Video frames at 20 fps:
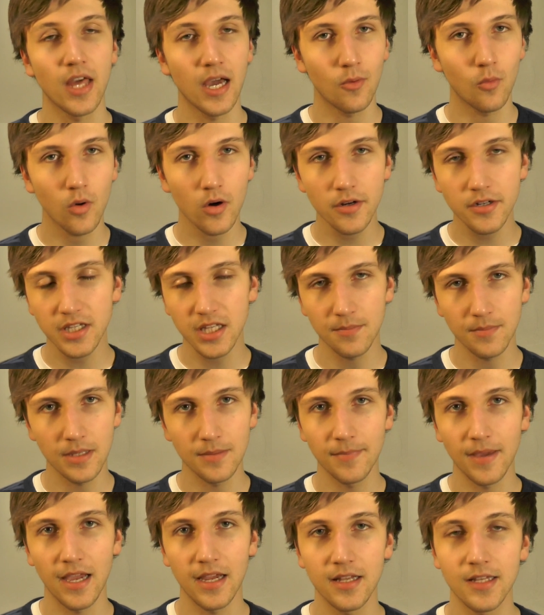that word can be
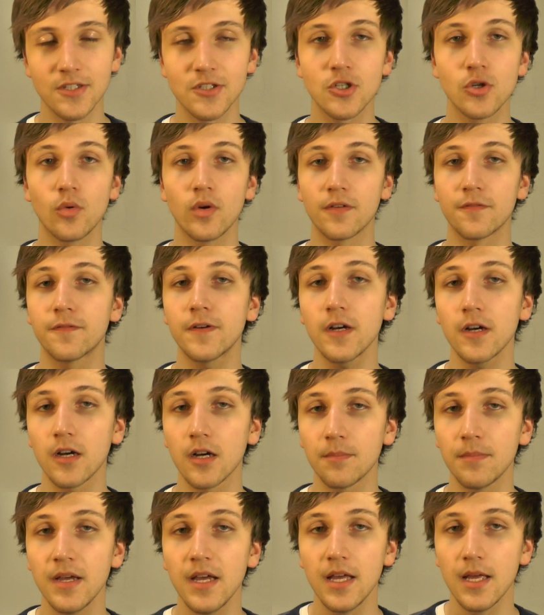made into a
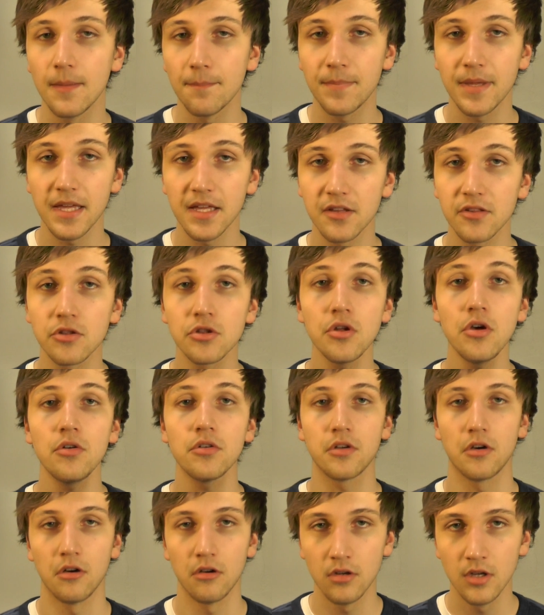verb, being
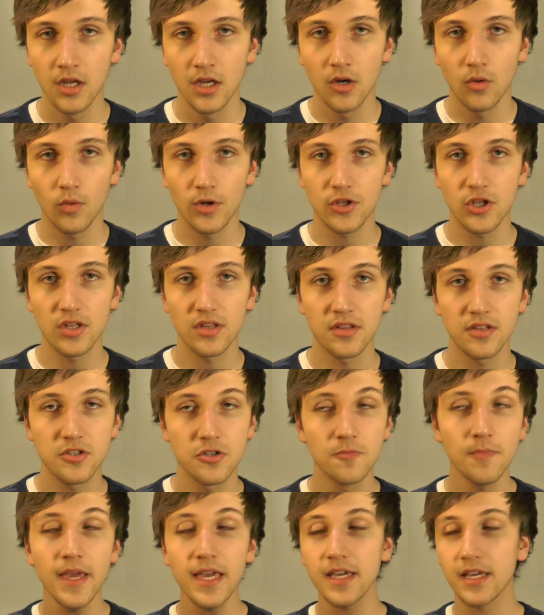sono, which is
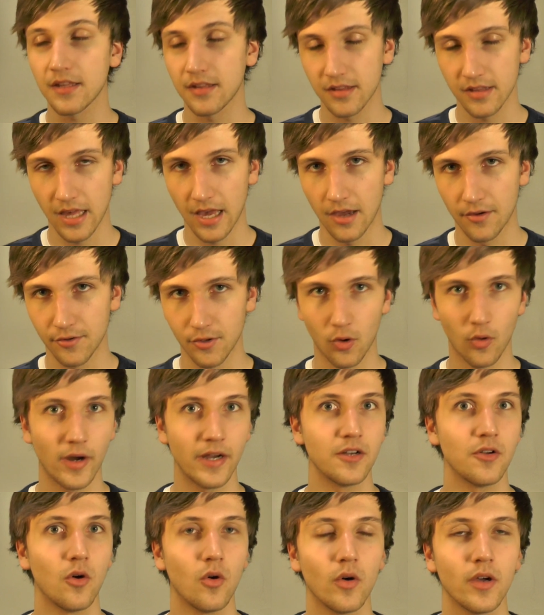to make a sound or
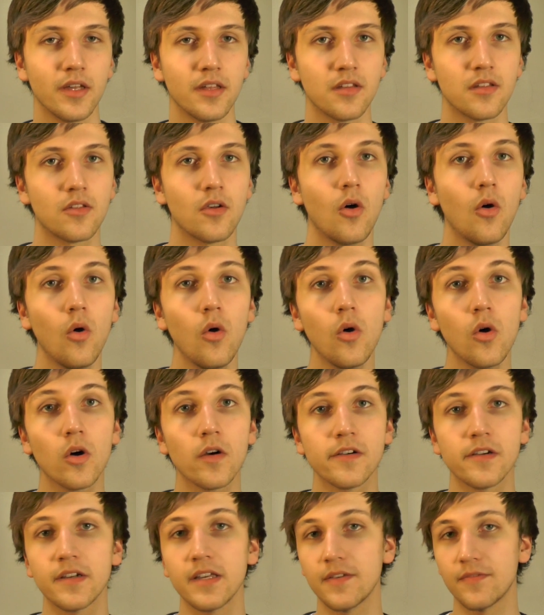a noise,
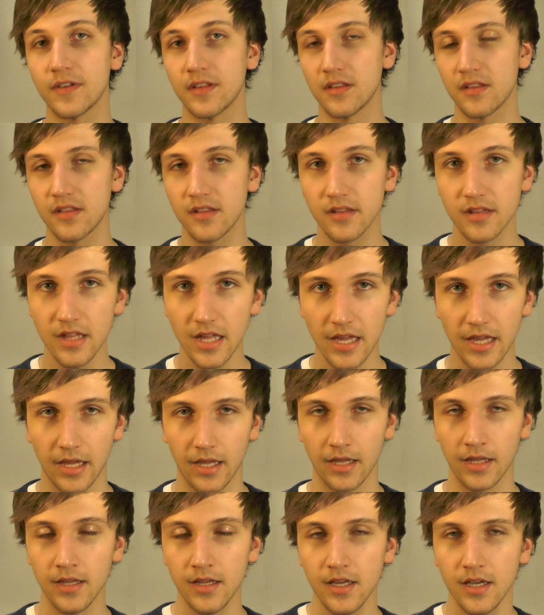or even sing.